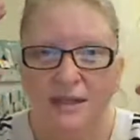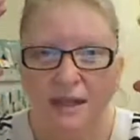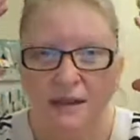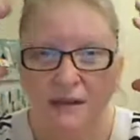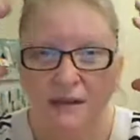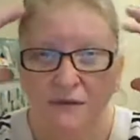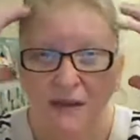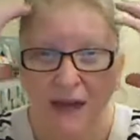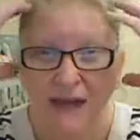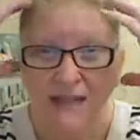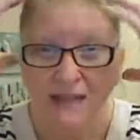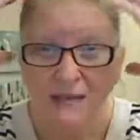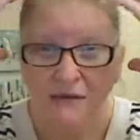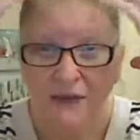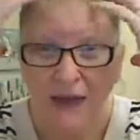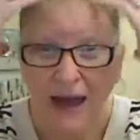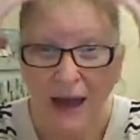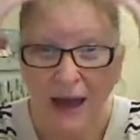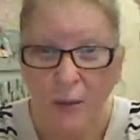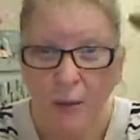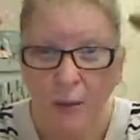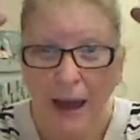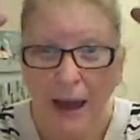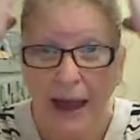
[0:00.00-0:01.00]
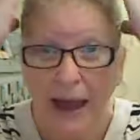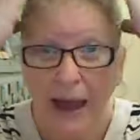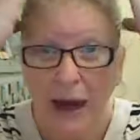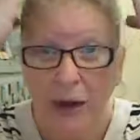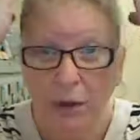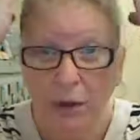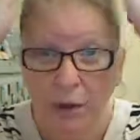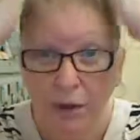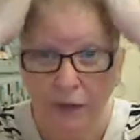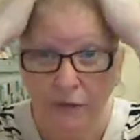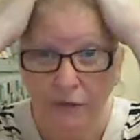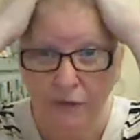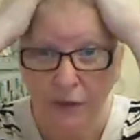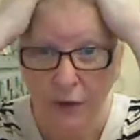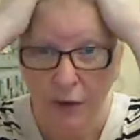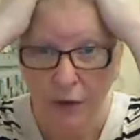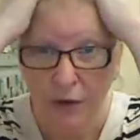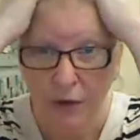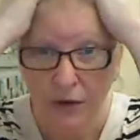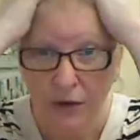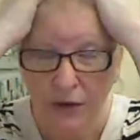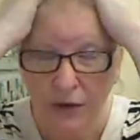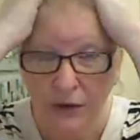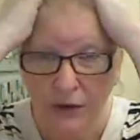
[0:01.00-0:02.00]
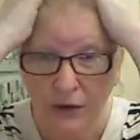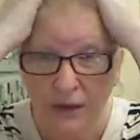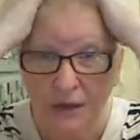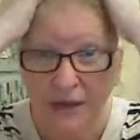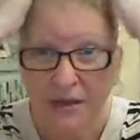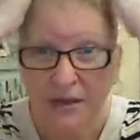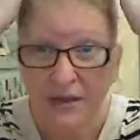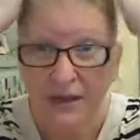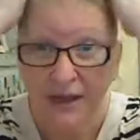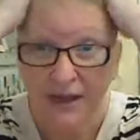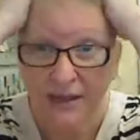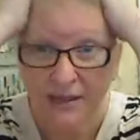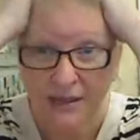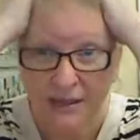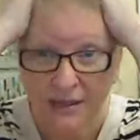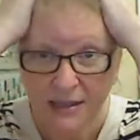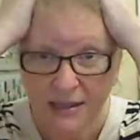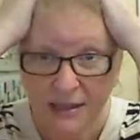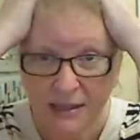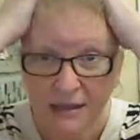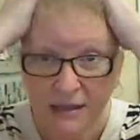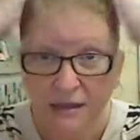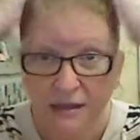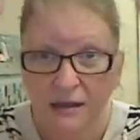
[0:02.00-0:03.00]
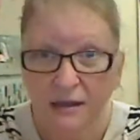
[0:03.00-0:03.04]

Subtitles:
on the fact of how powerful this